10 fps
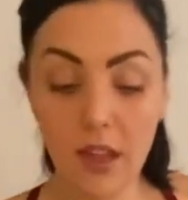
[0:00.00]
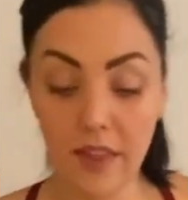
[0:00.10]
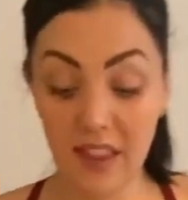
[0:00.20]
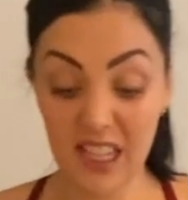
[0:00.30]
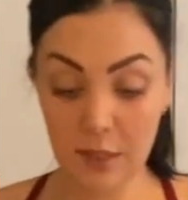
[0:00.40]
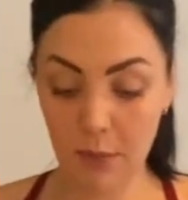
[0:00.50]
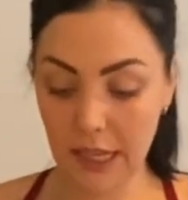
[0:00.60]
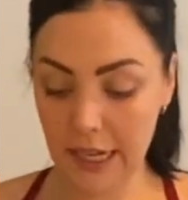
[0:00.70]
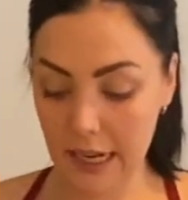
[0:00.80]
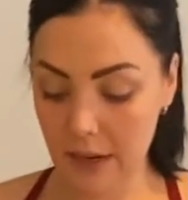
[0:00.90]
That's
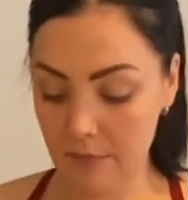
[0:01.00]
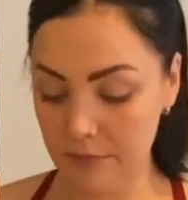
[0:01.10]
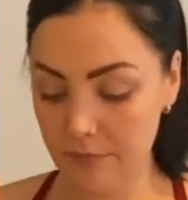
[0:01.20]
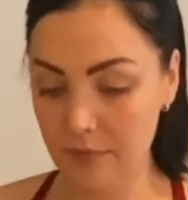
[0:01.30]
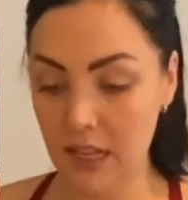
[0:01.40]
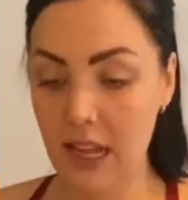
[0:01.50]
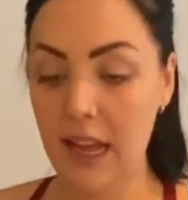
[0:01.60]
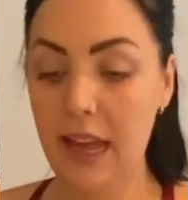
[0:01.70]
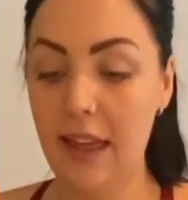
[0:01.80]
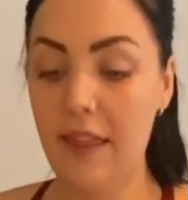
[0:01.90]
plenty.
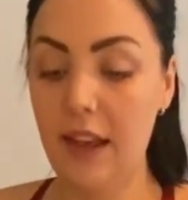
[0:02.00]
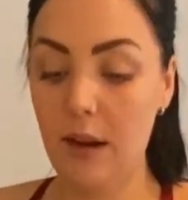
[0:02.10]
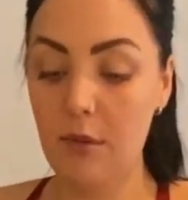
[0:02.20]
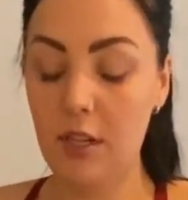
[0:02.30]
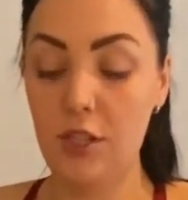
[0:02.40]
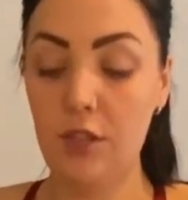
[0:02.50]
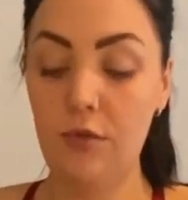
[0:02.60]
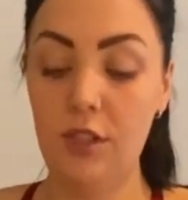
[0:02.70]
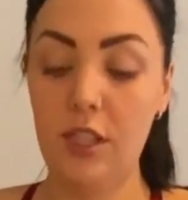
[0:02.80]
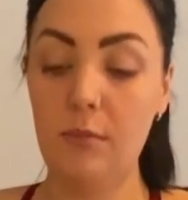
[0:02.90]
And then I'm going to do
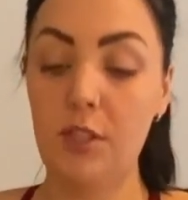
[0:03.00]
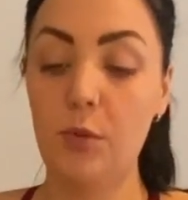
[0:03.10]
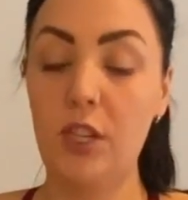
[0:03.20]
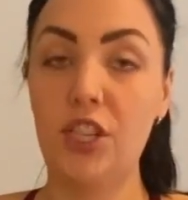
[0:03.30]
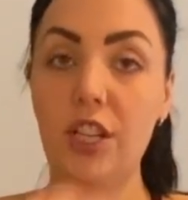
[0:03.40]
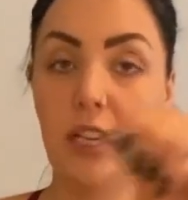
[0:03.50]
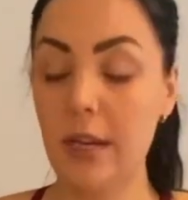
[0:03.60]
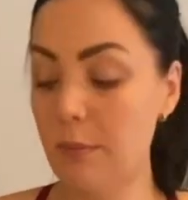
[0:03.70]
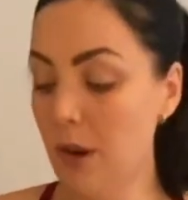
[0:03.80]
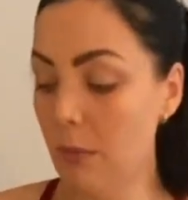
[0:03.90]
some sweet chili,
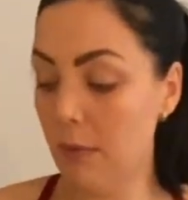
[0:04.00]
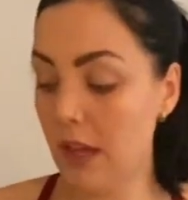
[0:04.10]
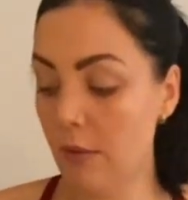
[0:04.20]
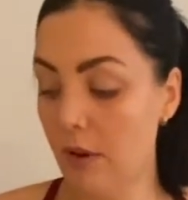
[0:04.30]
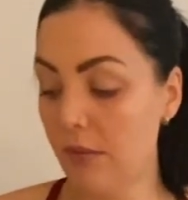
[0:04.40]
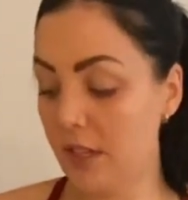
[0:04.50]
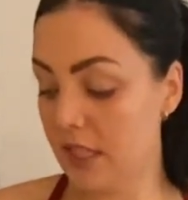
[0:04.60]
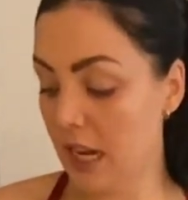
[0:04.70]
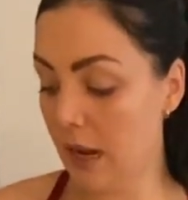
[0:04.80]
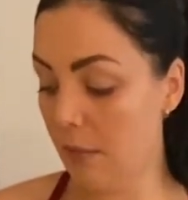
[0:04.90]
probably around the
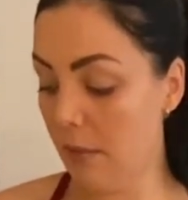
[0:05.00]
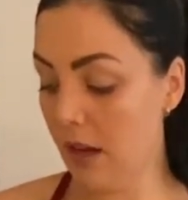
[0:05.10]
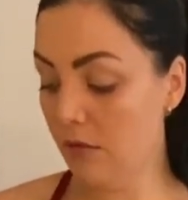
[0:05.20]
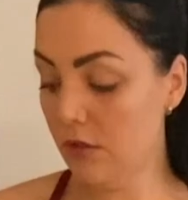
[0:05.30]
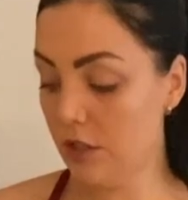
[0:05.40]
same amount.